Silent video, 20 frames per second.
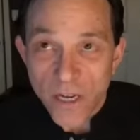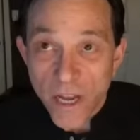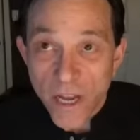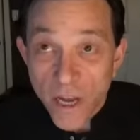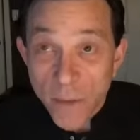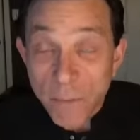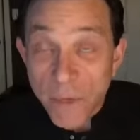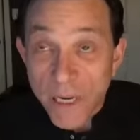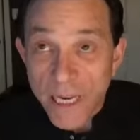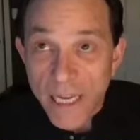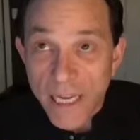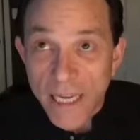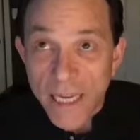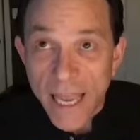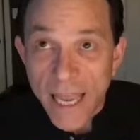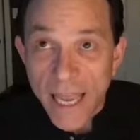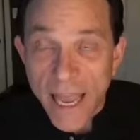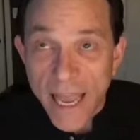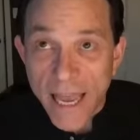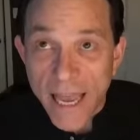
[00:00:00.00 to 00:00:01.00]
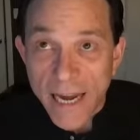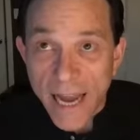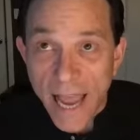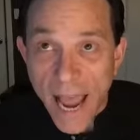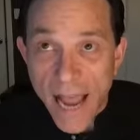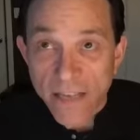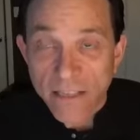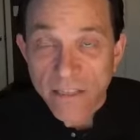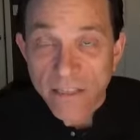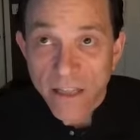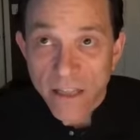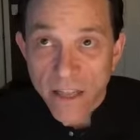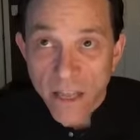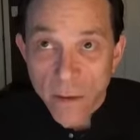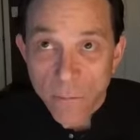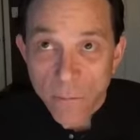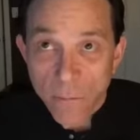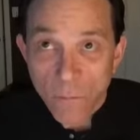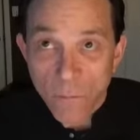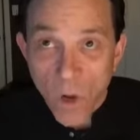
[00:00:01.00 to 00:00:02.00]
company and asking
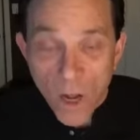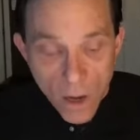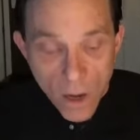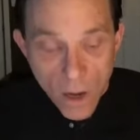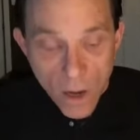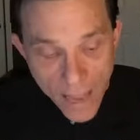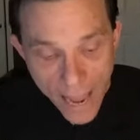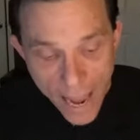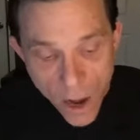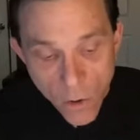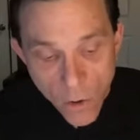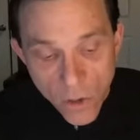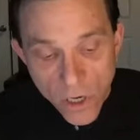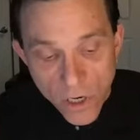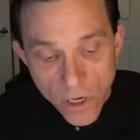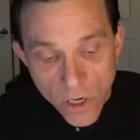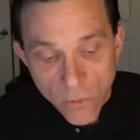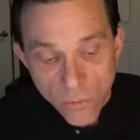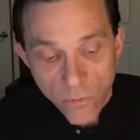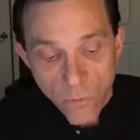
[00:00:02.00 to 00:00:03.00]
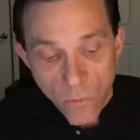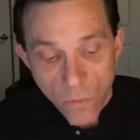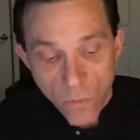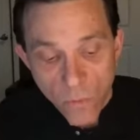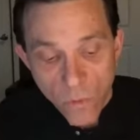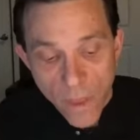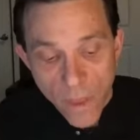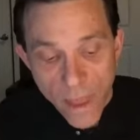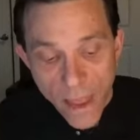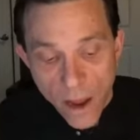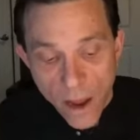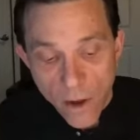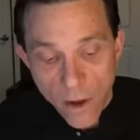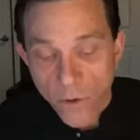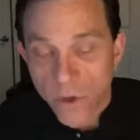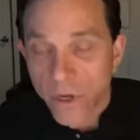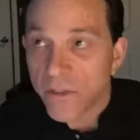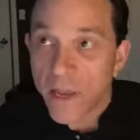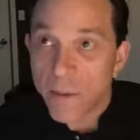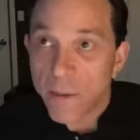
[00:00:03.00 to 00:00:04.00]
them how
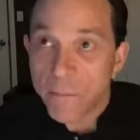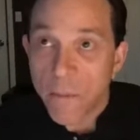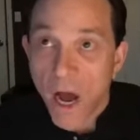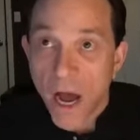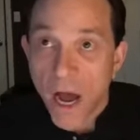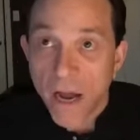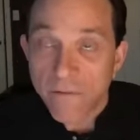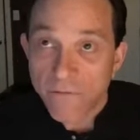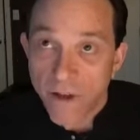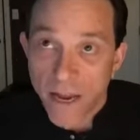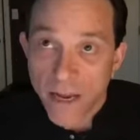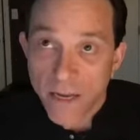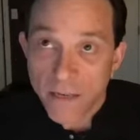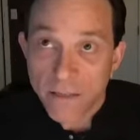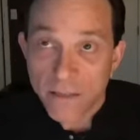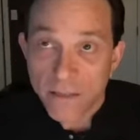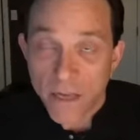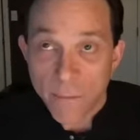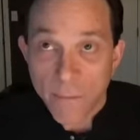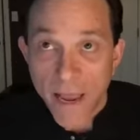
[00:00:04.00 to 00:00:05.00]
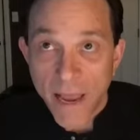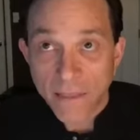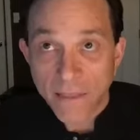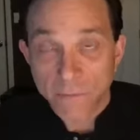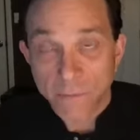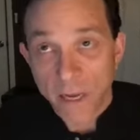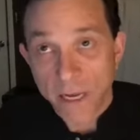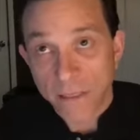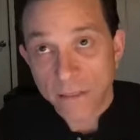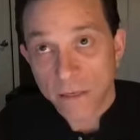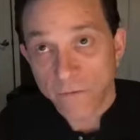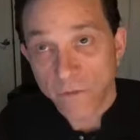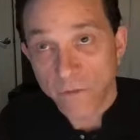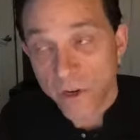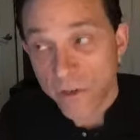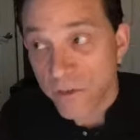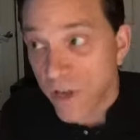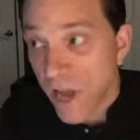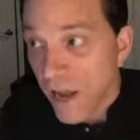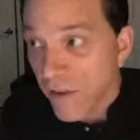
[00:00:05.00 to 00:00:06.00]
could they modify some aspects of
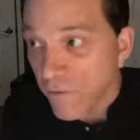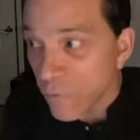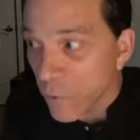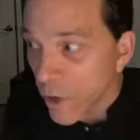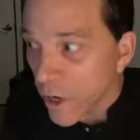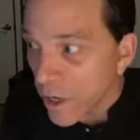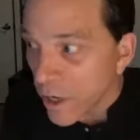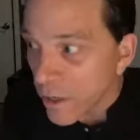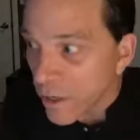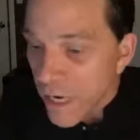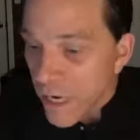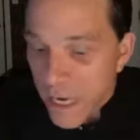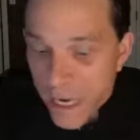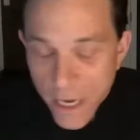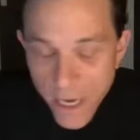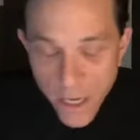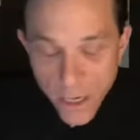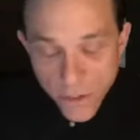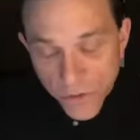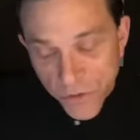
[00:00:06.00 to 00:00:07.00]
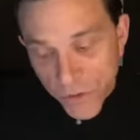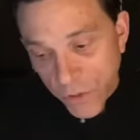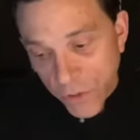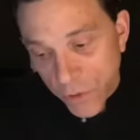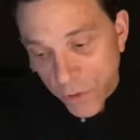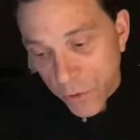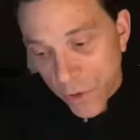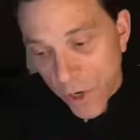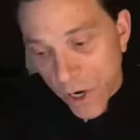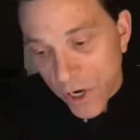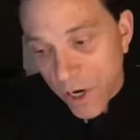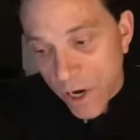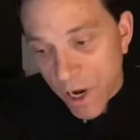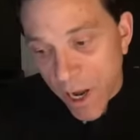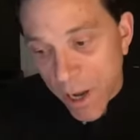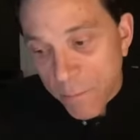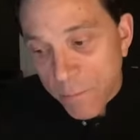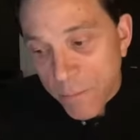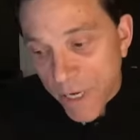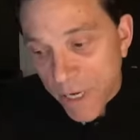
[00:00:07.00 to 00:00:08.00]
their software to
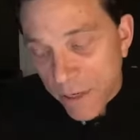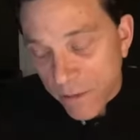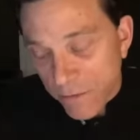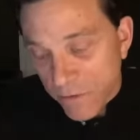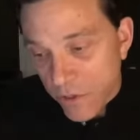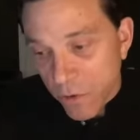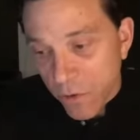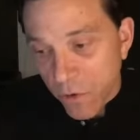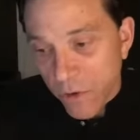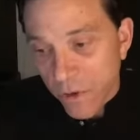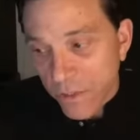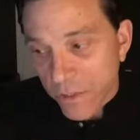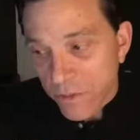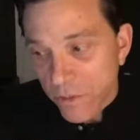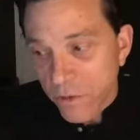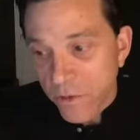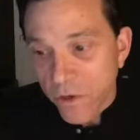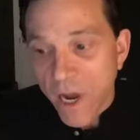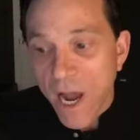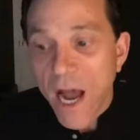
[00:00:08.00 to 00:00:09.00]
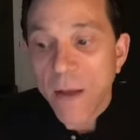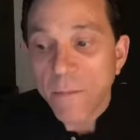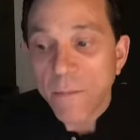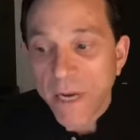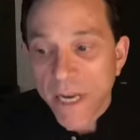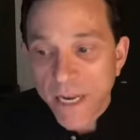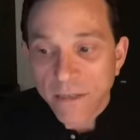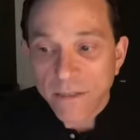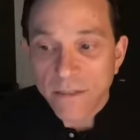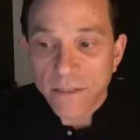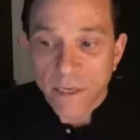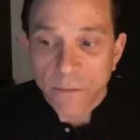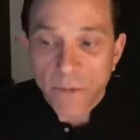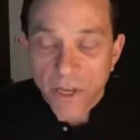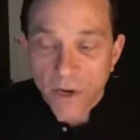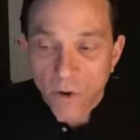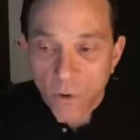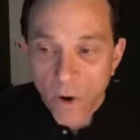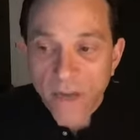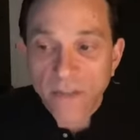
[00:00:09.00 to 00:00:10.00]
accommodate some of
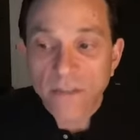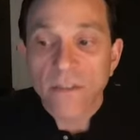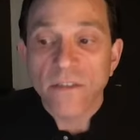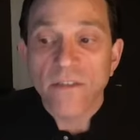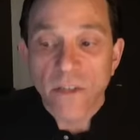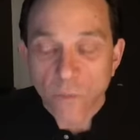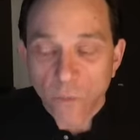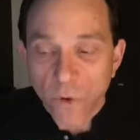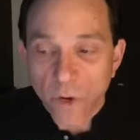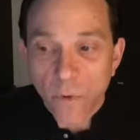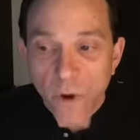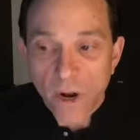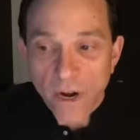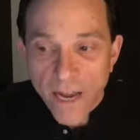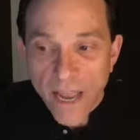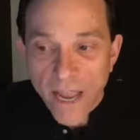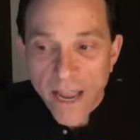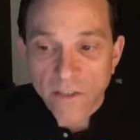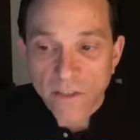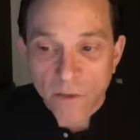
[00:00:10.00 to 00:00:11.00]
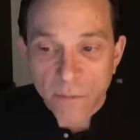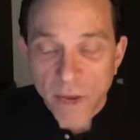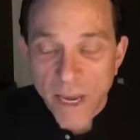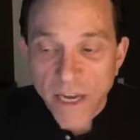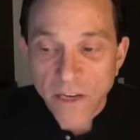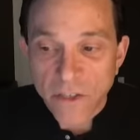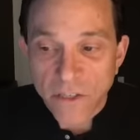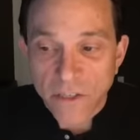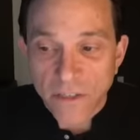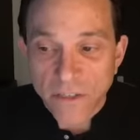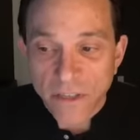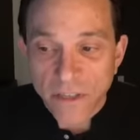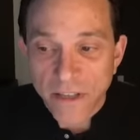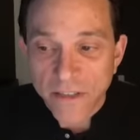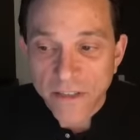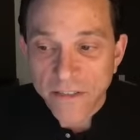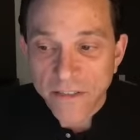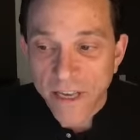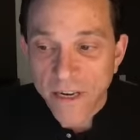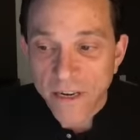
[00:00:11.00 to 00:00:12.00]
the questions that we wanted to ask patients, and
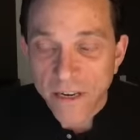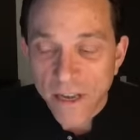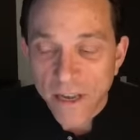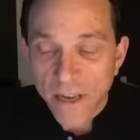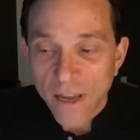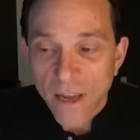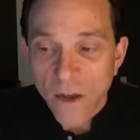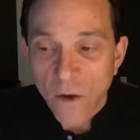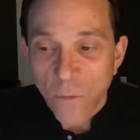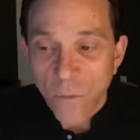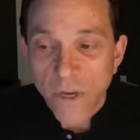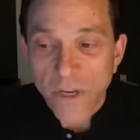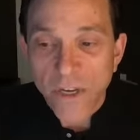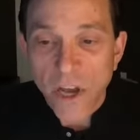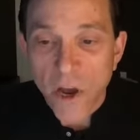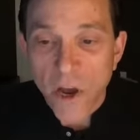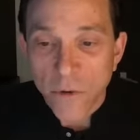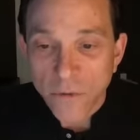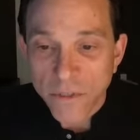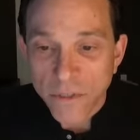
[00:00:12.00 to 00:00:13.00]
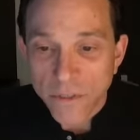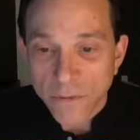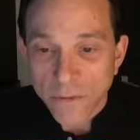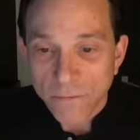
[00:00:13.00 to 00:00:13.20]
they said, "We don't."